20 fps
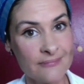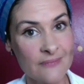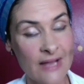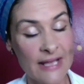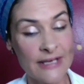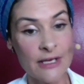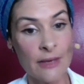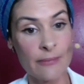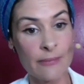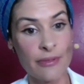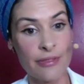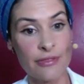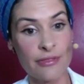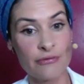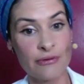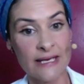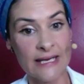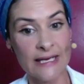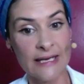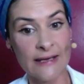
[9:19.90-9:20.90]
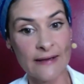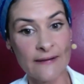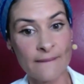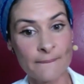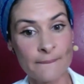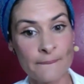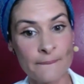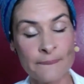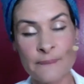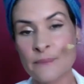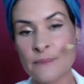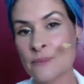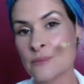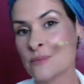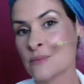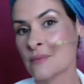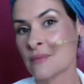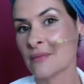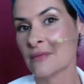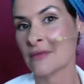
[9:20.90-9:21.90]
And number three,
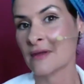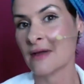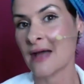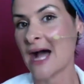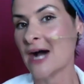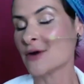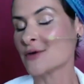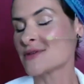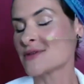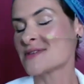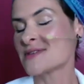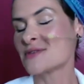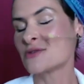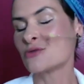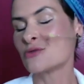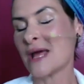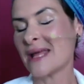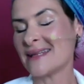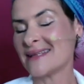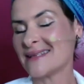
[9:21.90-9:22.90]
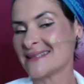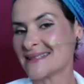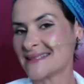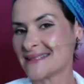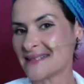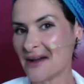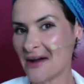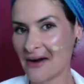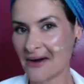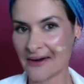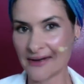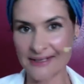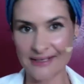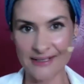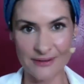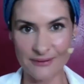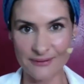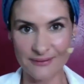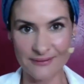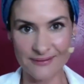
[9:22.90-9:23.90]
how surrendered are
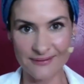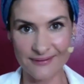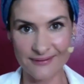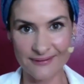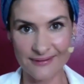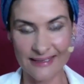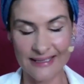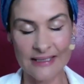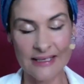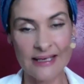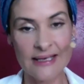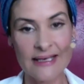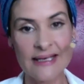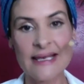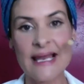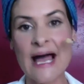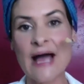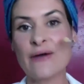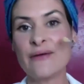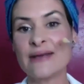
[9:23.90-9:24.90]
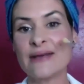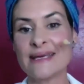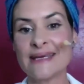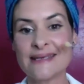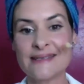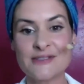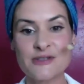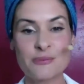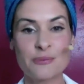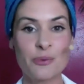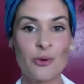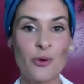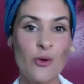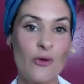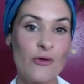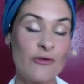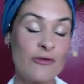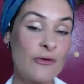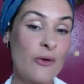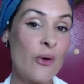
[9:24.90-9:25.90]
you in allowing it to
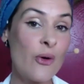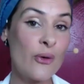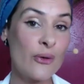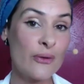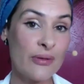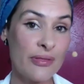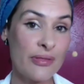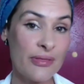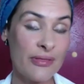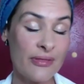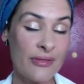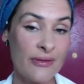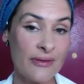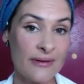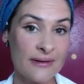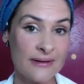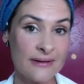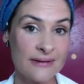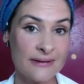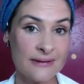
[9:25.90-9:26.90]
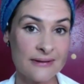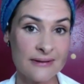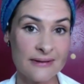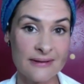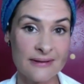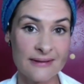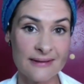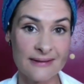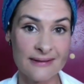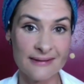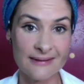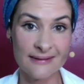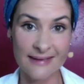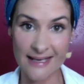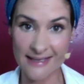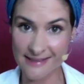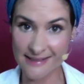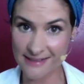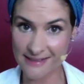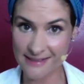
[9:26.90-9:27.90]
pour forth?
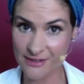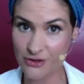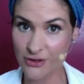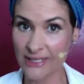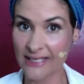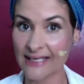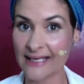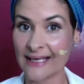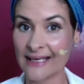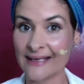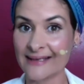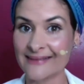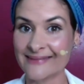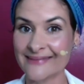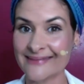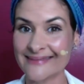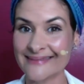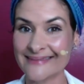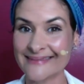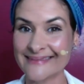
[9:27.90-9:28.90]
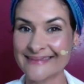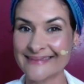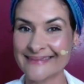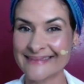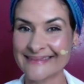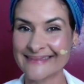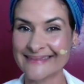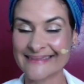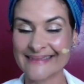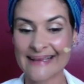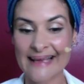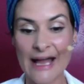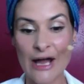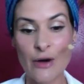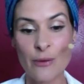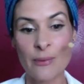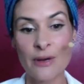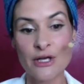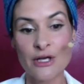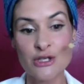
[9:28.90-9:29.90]
That's tricky.
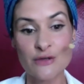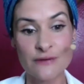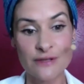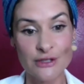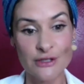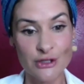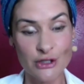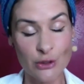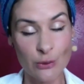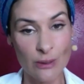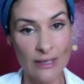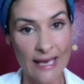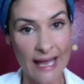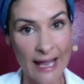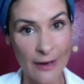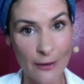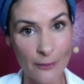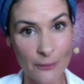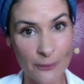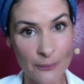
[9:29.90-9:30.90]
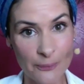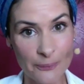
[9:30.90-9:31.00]
How much of it do you allow?